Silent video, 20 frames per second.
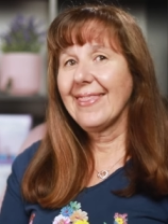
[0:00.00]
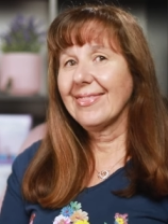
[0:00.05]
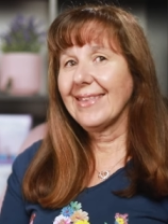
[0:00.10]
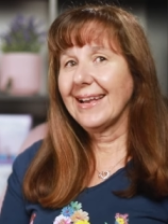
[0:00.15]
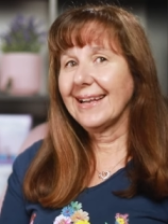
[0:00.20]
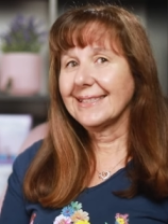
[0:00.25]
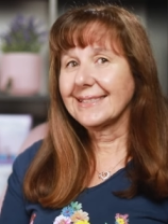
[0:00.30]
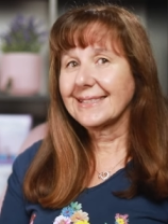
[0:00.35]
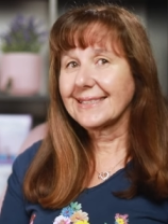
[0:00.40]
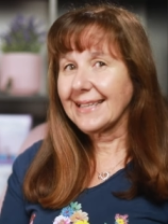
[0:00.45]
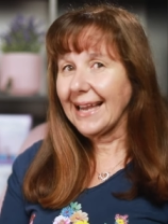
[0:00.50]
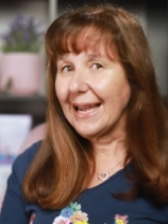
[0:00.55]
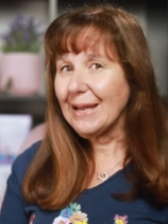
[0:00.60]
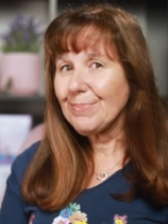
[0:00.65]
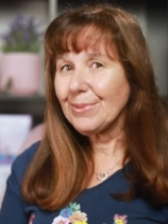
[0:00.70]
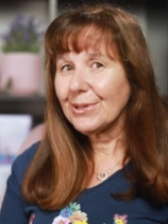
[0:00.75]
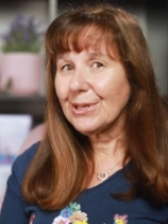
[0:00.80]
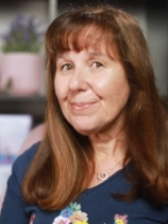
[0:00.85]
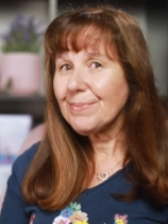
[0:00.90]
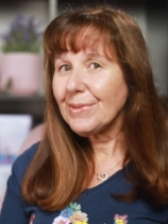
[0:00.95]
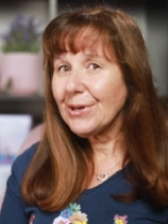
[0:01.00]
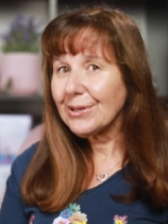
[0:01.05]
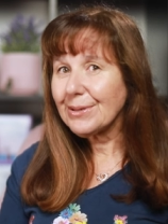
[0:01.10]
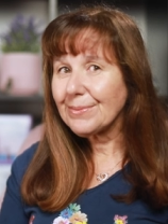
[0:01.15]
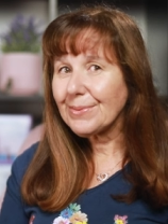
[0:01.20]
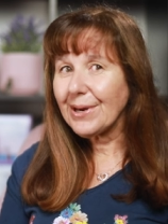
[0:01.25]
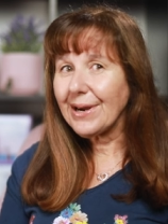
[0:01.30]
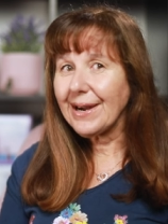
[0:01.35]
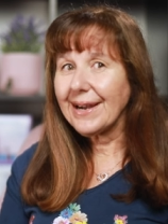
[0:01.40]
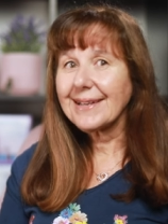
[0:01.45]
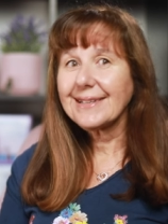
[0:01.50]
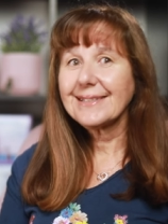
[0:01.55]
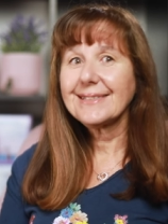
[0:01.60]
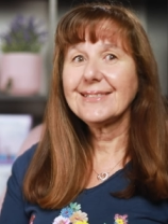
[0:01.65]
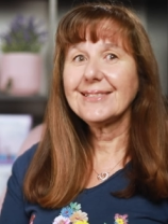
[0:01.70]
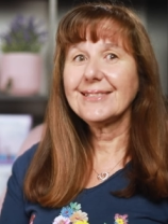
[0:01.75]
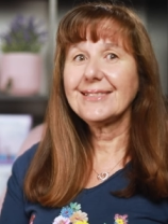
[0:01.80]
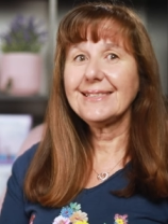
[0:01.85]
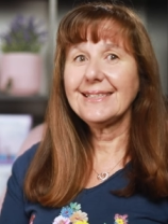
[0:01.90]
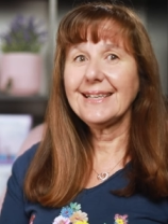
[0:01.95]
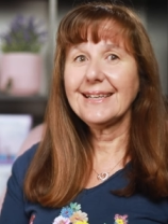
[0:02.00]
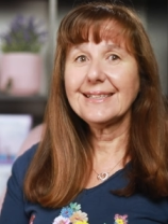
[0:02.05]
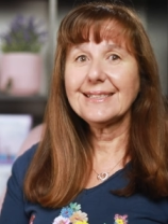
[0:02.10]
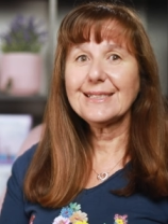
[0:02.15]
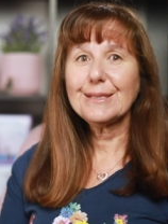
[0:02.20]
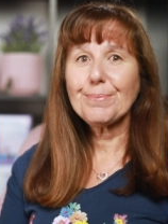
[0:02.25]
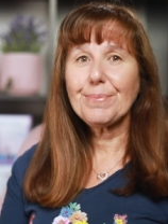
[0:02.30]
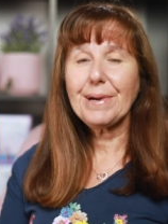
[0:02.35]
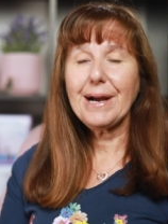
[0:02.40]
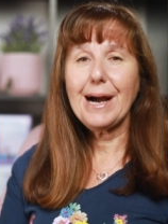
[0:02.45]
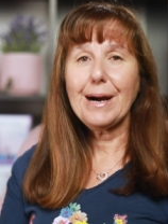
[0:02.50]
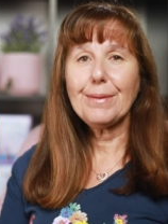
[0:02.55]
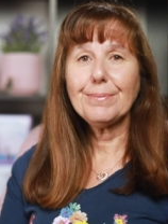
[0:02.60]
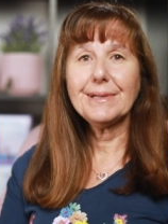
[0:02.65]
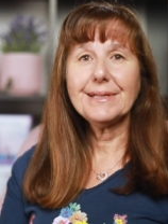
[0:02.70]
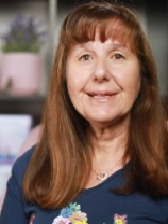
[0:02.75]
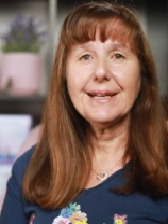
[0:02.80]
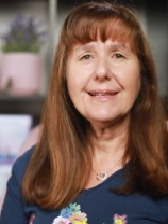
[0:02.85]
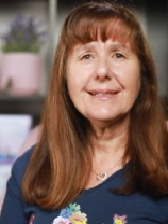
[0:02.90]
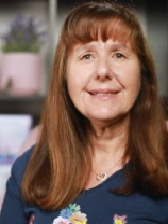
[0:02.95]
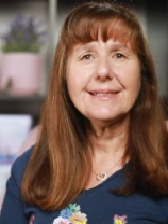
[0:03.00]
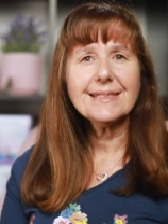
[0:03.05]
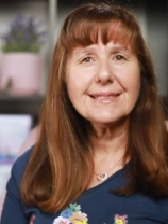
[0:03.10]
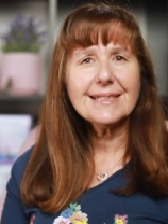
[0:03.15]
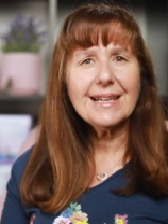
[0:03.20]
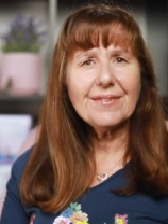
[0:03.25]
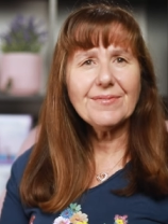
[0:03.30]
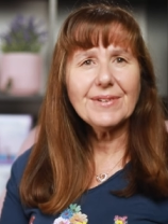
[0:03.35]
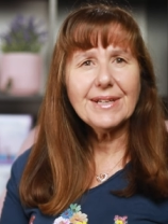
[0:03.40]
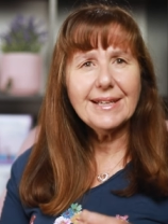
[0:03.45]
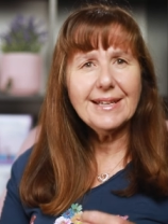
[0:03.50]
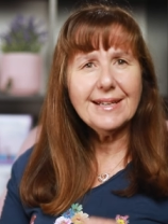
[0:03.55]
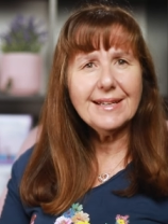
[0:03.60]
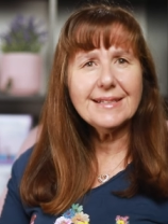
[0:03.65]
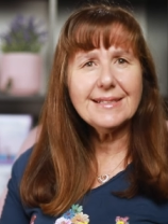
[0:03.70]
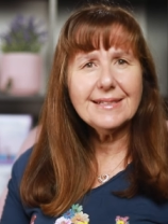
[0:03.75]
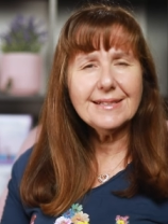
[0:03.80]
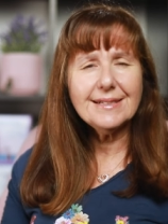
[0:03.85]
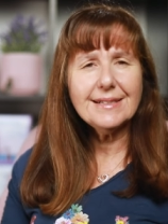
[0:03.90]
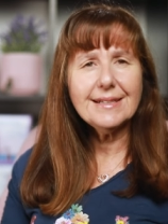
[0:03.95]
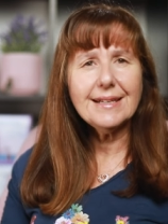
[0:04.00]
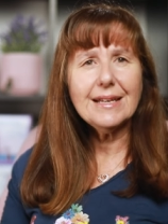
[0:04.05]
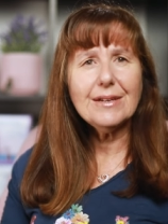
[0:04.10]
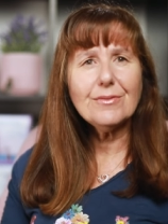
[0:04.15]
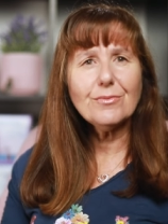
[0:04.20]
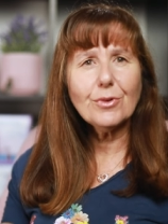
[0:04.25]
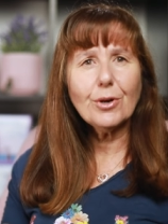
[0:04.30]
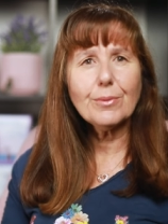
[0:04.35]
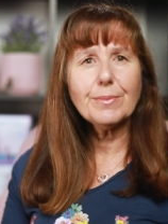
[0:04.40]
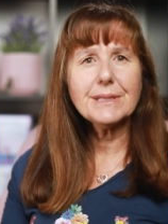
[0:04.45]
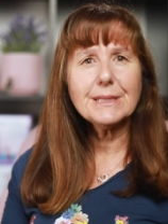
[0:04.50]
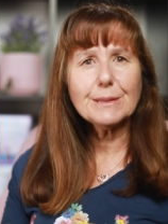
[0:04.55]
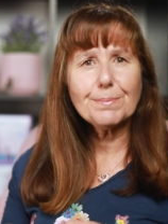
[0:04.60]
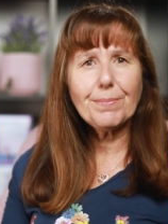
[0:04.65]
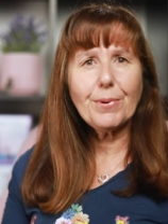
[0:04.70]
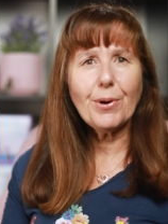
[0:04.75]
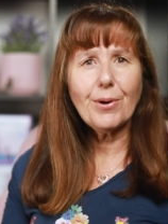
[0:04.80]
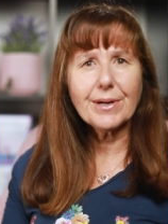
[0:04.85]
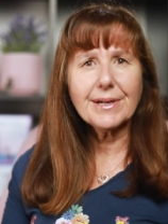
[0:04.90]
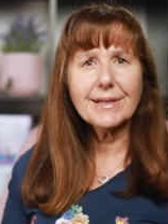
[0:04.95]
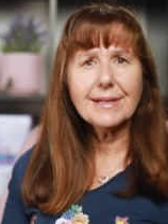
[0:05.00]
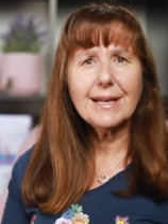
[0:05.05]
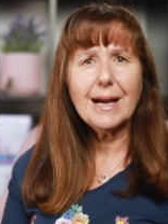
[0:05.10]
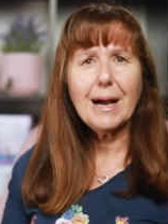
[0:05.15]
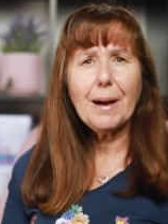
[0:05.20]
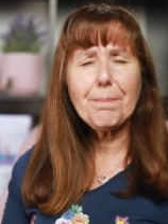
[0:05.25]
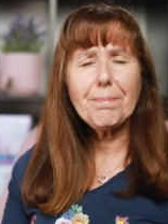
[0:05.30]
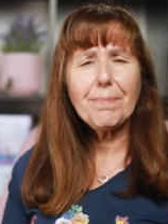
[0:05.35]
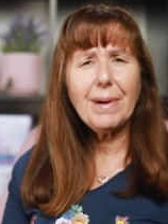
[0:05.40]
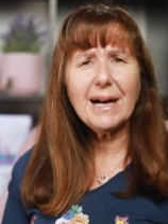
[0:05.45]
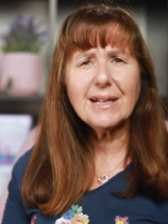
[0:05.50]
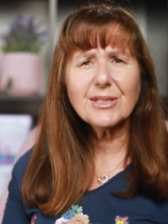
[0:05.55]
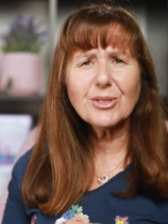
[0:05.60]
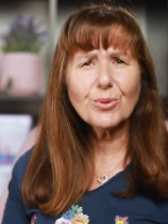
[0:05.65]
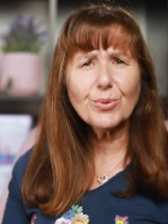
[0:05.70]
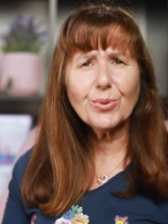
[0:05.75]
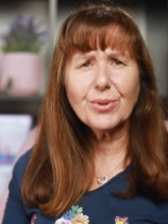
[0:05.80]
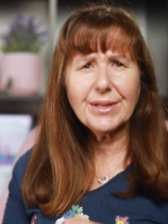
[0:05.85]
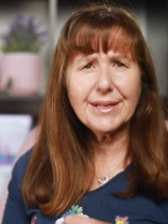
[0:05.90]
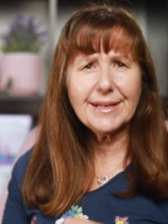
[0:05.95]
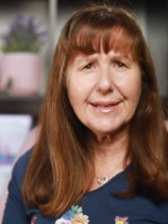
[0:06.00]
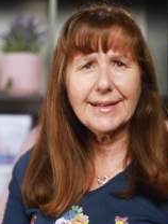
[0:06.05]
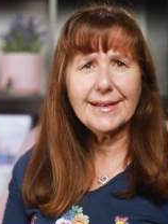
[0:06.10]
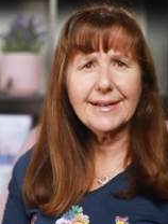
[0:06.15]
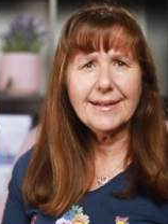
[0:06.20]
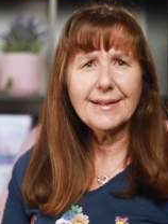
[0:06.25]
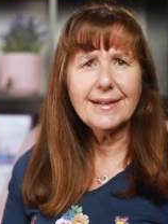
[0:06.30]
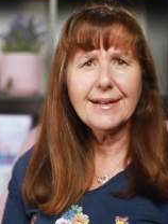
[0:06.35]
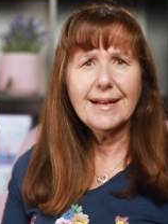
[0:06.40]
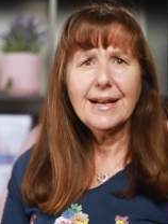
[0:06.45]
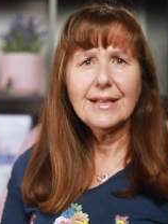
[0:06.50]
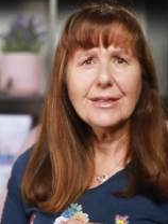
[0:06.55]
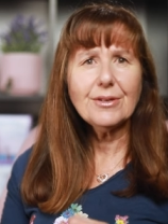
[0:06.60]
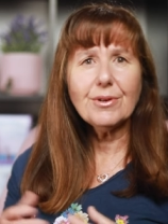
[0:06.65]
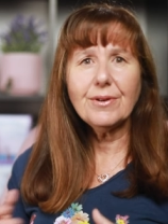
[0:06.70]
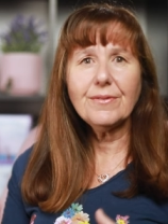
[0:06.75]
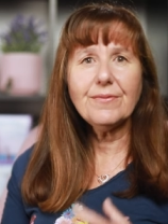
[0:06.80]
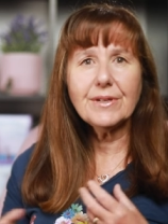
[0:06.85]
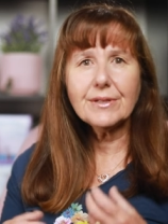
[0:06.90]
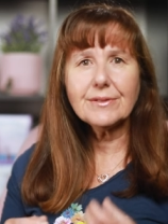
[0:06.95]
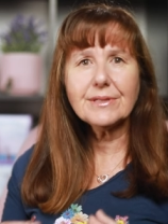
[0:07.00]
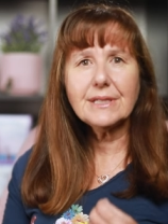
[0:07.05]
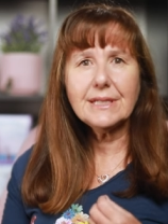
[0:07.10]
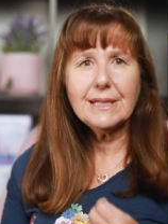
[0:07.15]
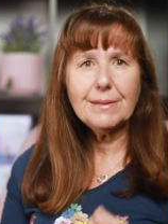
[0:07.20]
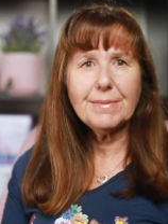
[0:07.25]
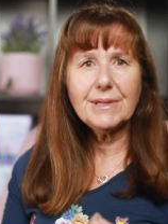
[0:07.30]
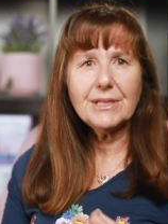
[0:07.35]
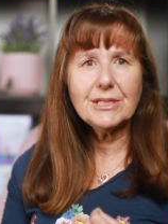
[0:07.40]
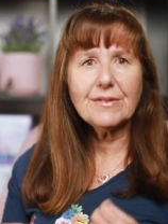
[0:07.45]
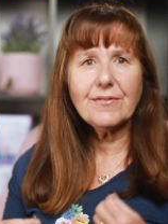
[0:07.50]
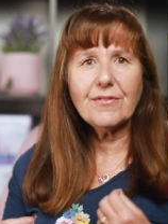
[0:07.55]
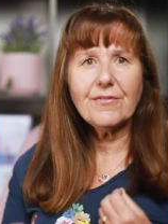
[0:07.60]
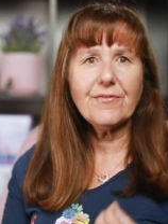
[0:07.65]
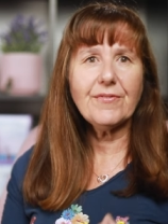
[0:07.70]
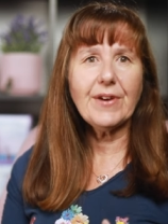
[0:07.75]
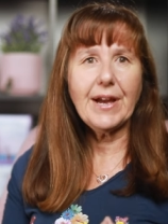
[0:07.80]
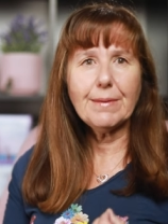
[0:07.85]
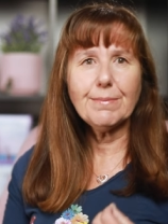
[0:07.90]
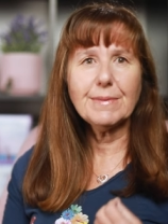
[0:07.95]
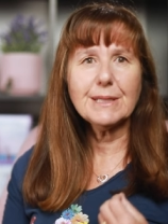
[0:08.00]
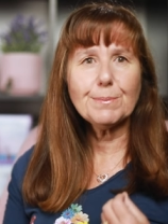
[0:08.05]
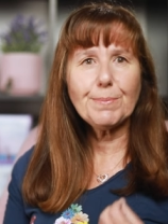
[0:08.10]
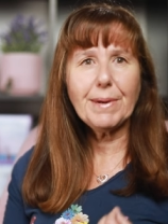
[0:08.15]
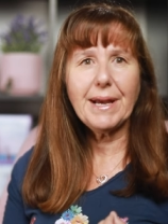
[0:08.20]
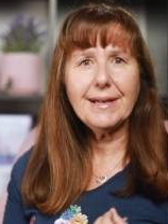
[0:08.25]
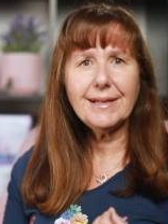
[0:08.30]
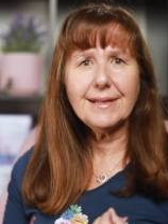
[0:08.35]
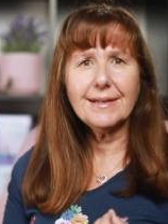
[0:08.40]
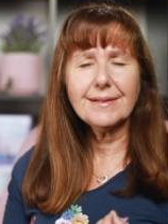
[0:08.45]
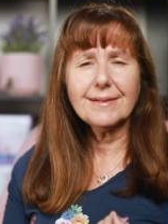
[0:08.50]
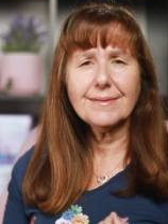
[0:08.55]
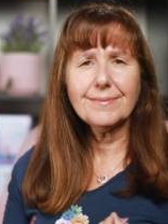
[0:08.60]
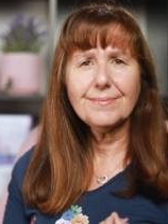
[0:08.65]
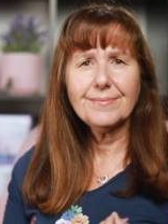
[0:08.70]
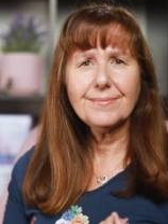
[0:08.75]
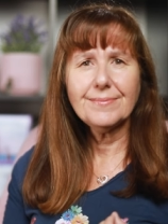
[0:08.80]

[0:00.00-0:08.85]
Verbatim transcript: They escape on a motorbike to Sienna's apartment and discover hidden in Robert's pocket a puzzle thingy that reveals an image of a famous painting.